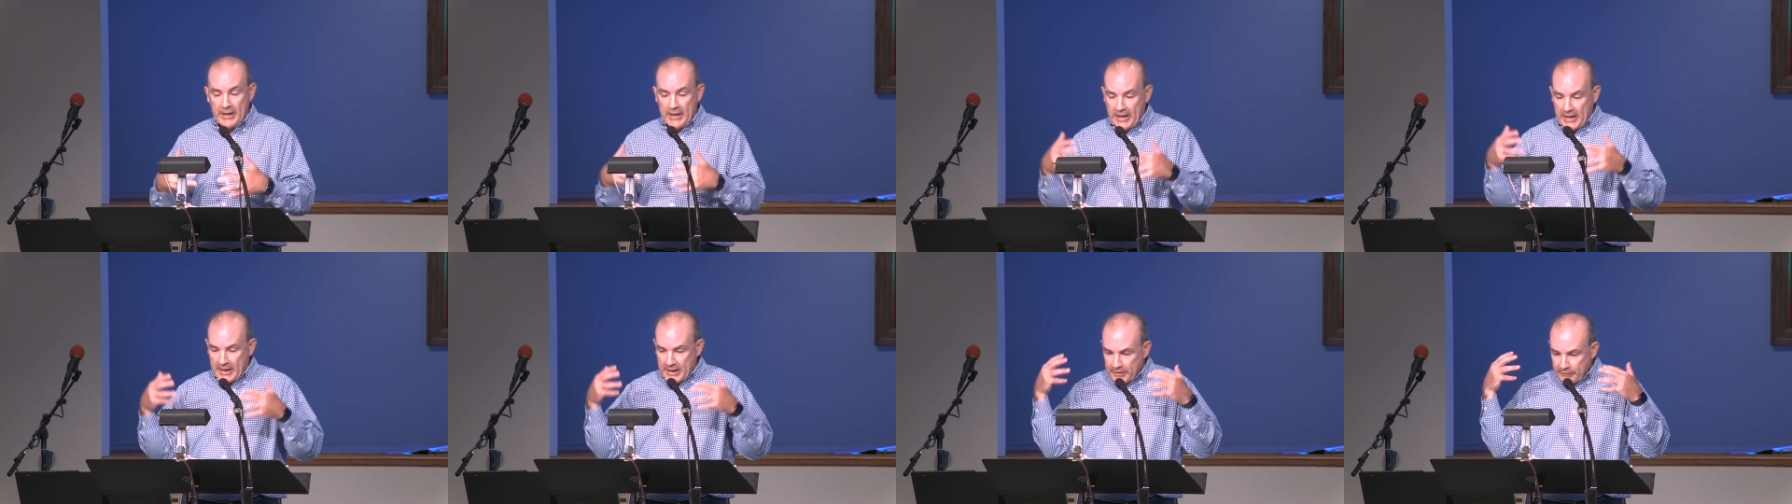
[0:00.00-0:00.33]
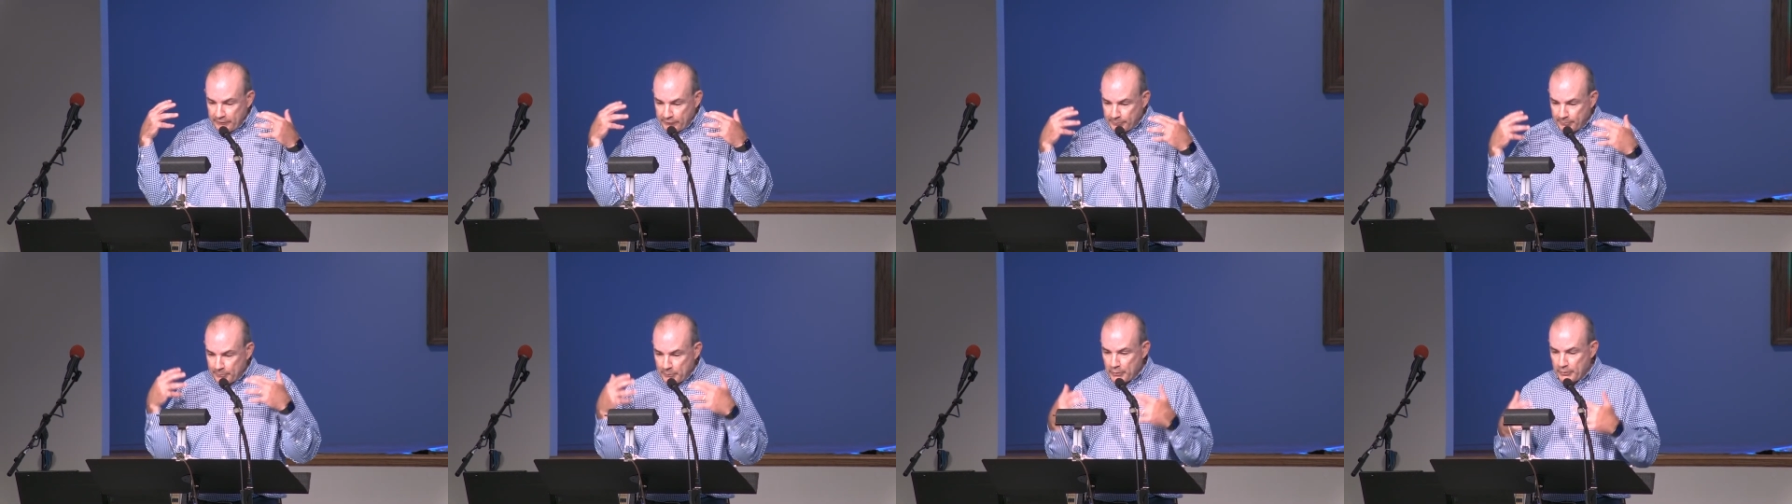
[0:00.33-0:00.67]

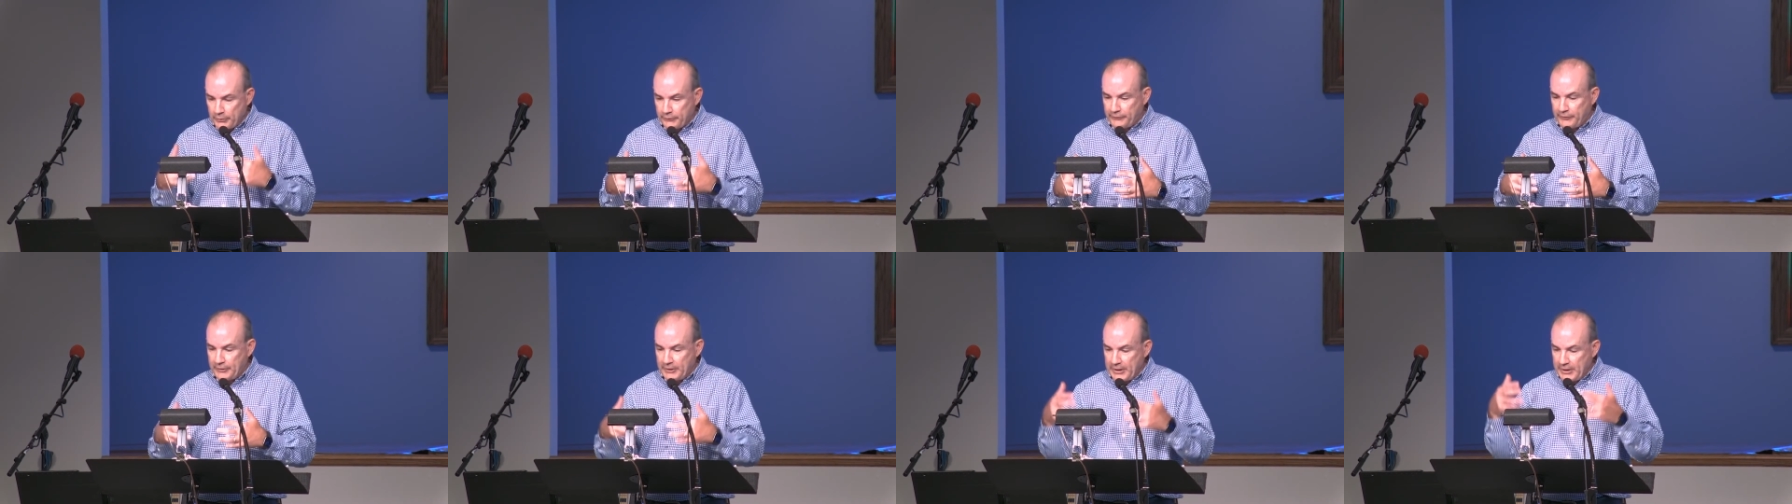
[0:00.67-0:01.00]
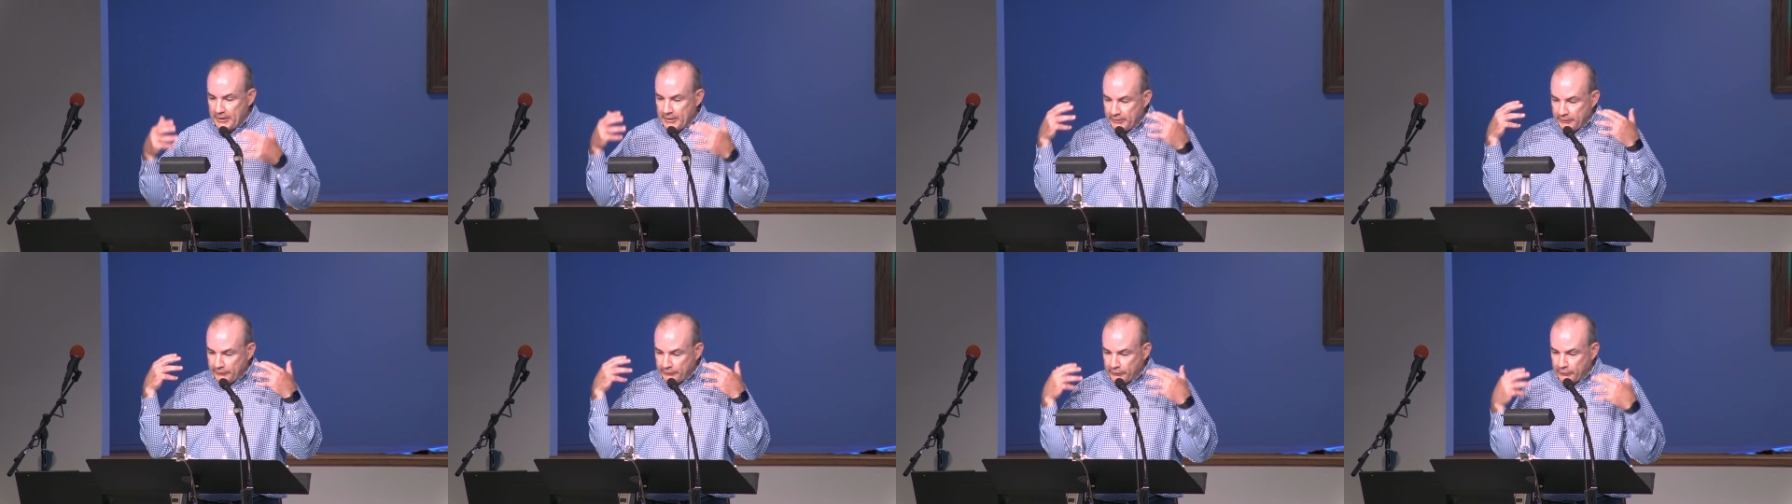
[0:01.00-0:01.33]
His mercy,
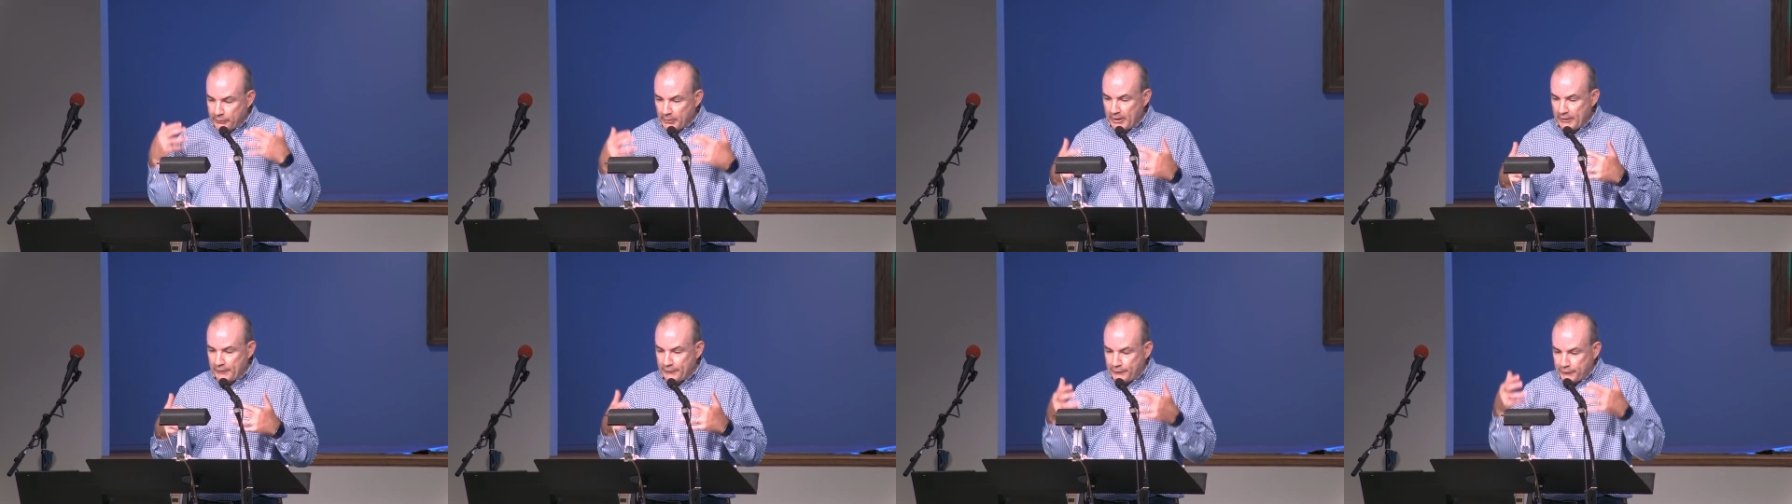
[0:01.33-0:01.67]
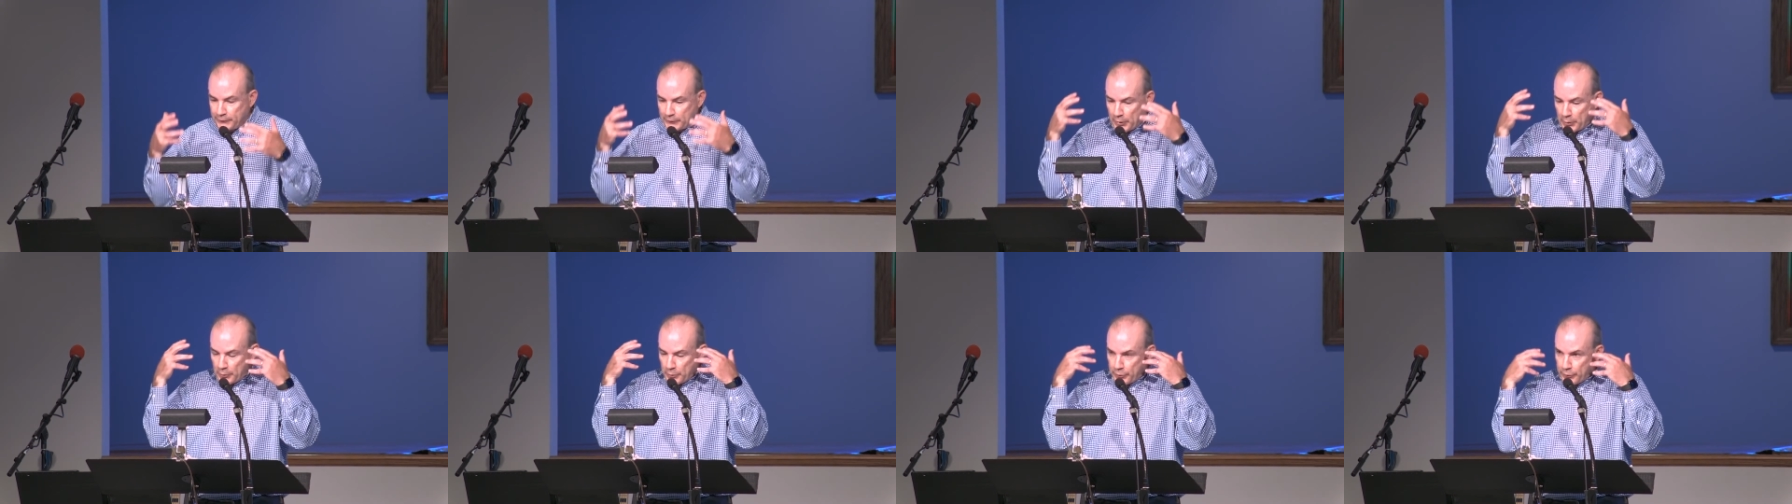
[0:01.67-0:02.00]
His grace
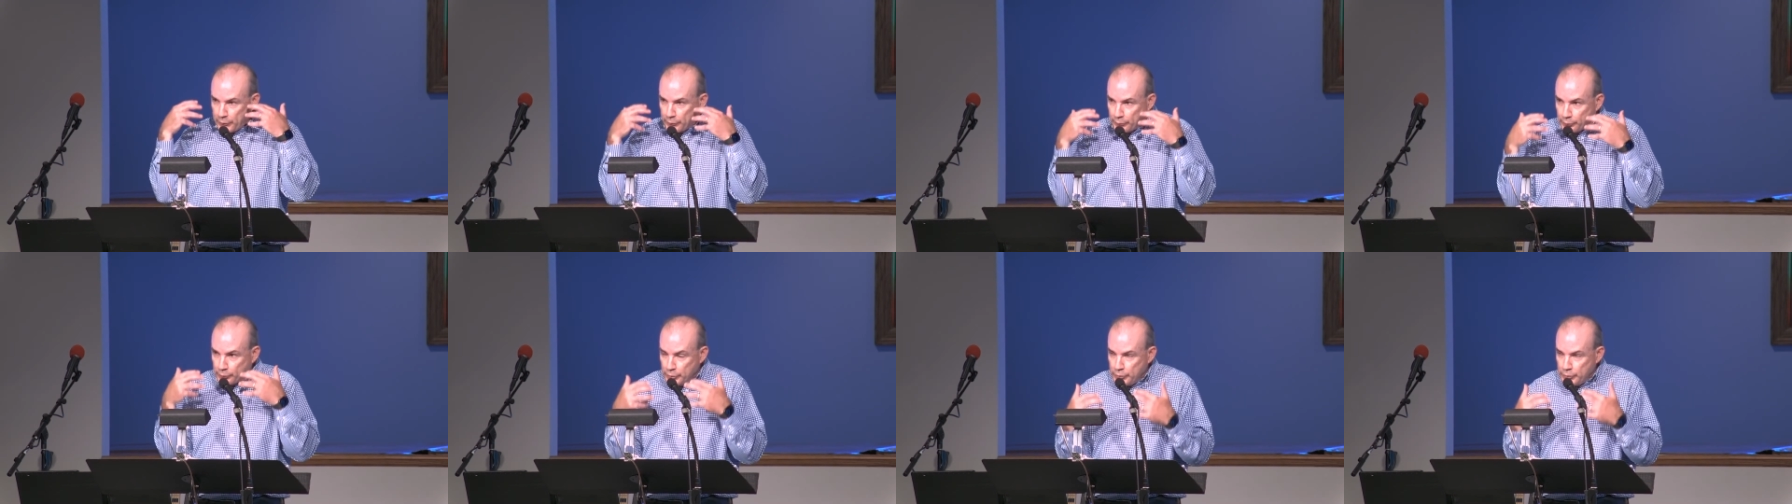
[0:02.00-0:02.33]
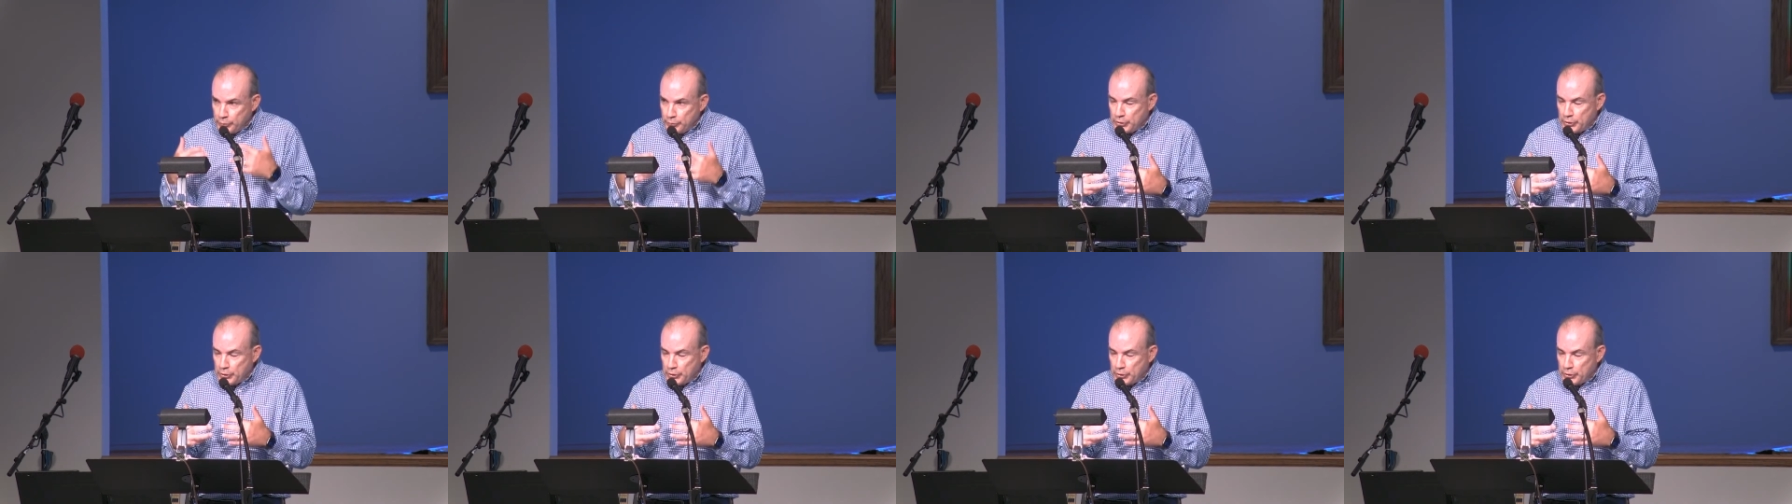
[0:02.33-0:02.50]
flow through